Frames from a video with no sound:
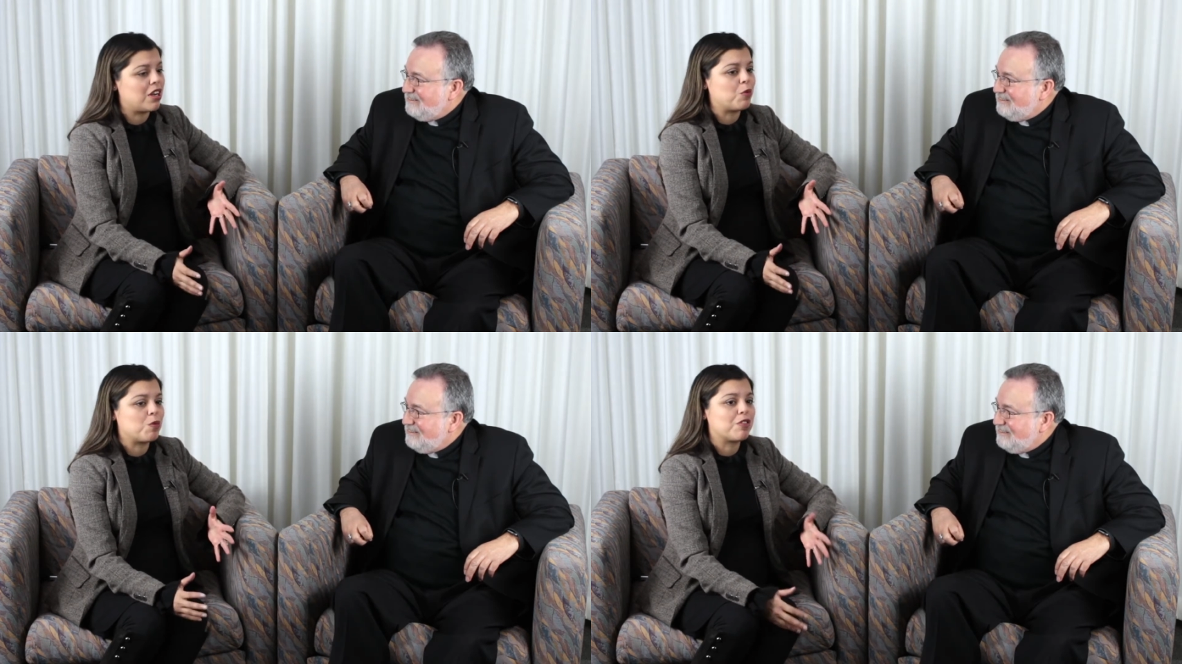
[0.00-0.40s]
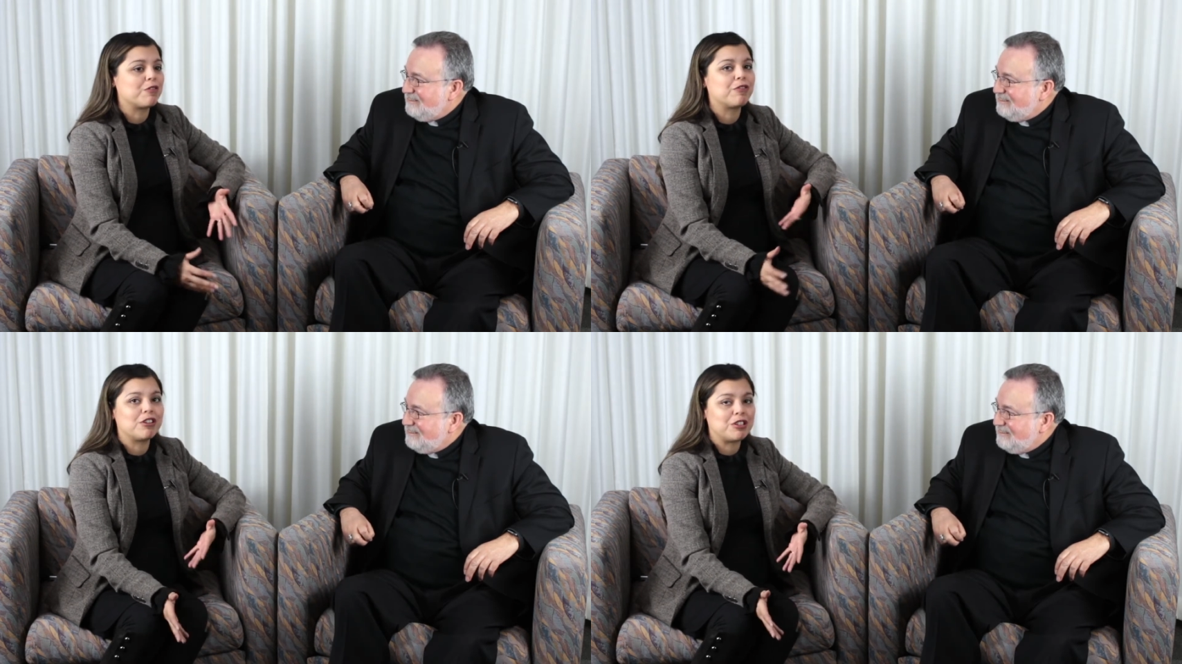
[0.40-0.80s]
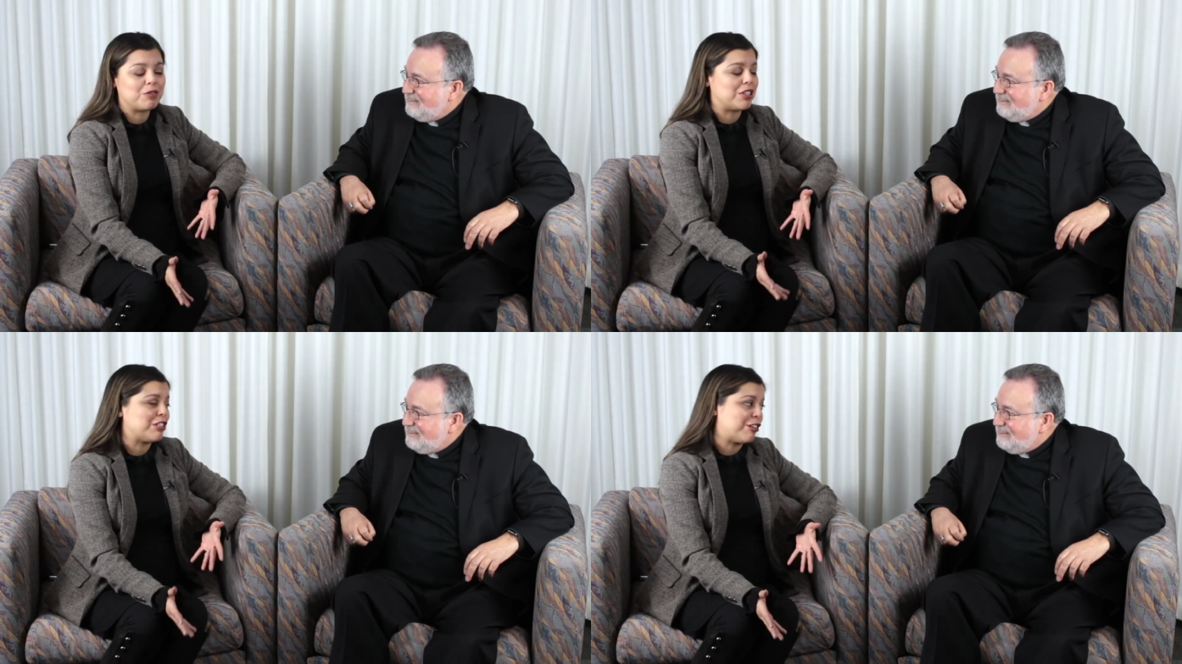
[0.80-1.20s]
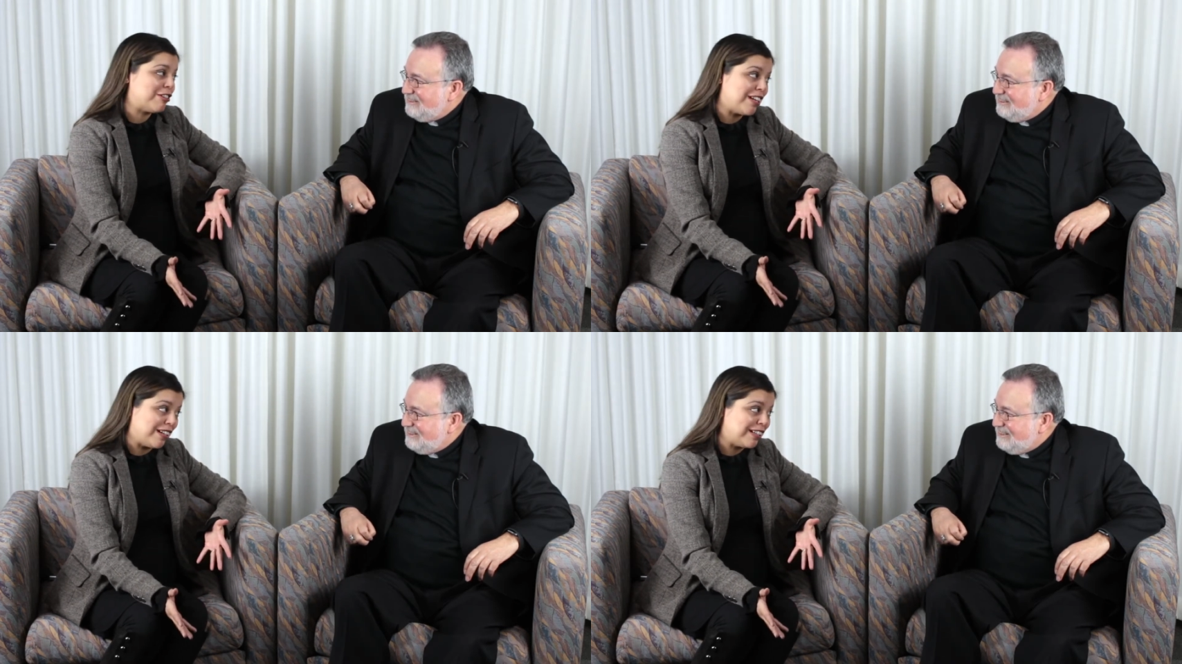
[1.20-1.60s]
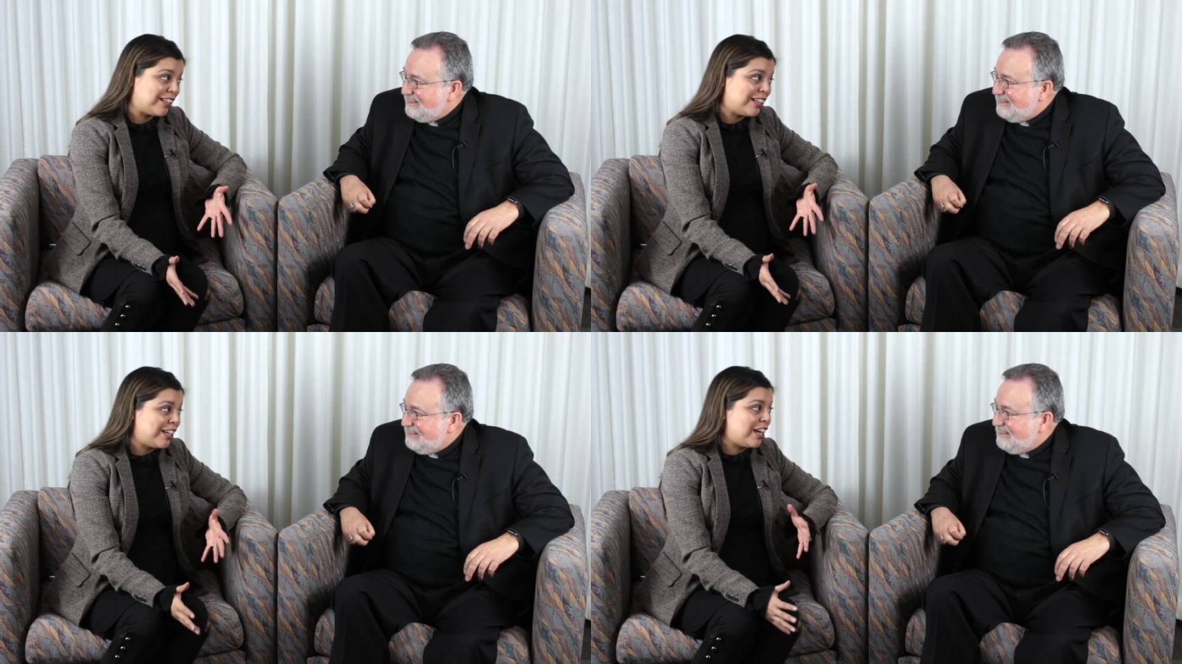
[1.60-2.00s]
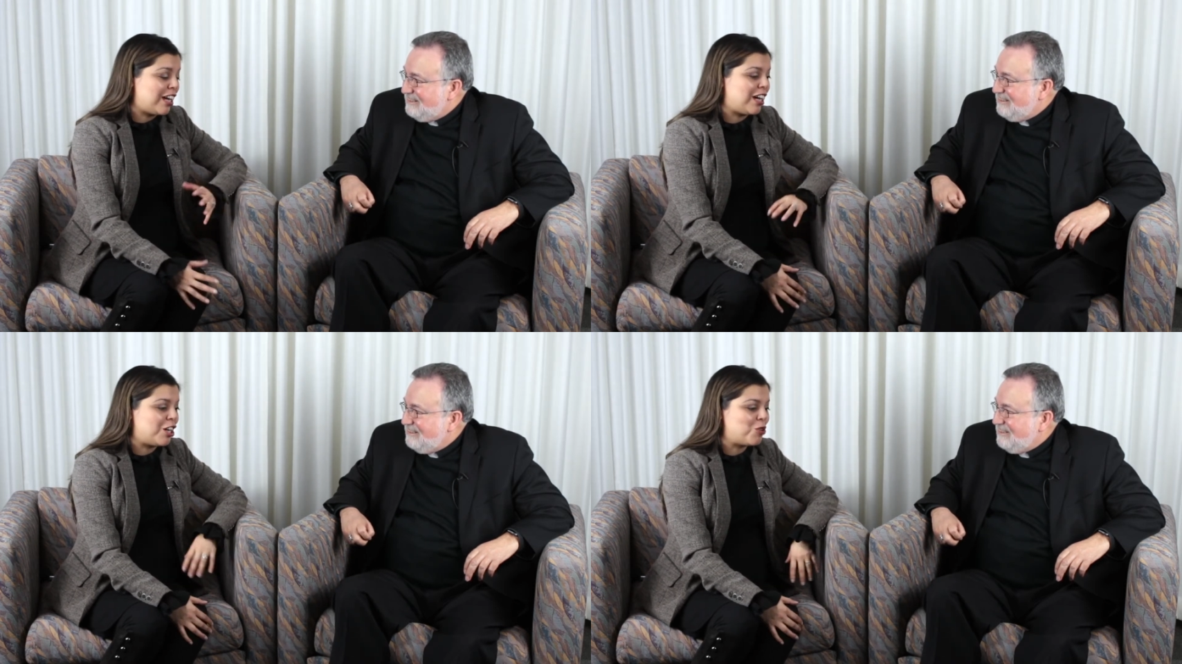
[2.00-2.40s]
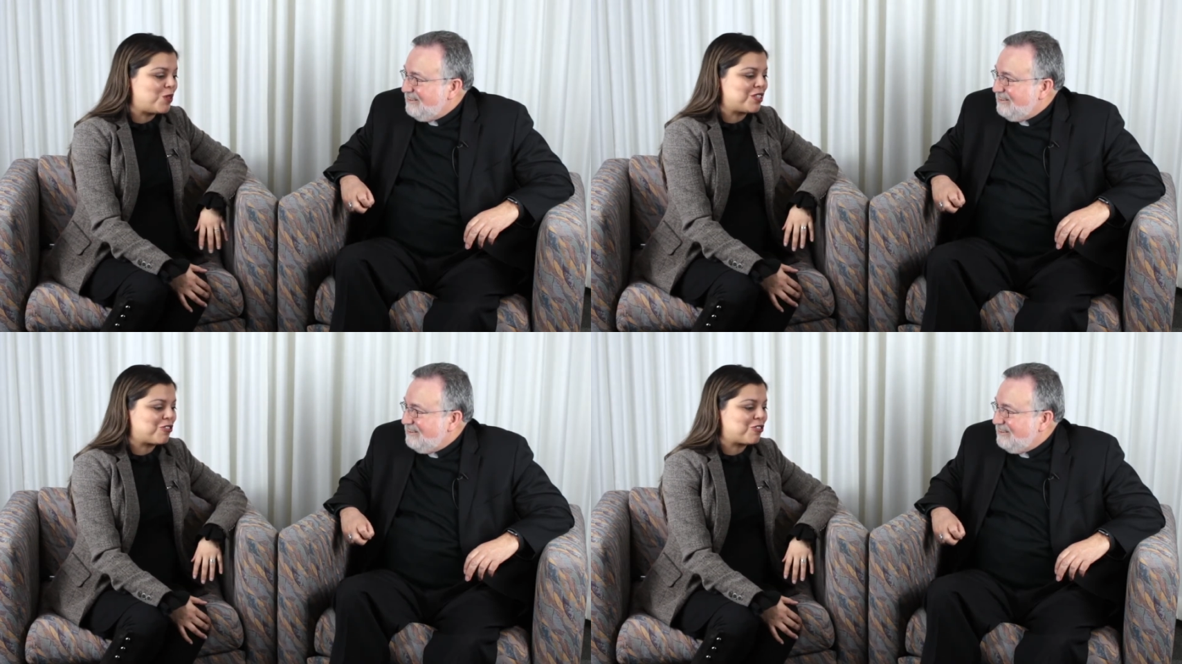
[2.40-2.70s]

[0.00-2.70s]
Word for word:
Speaker 1: uh, we were referred to an attorney uh, who was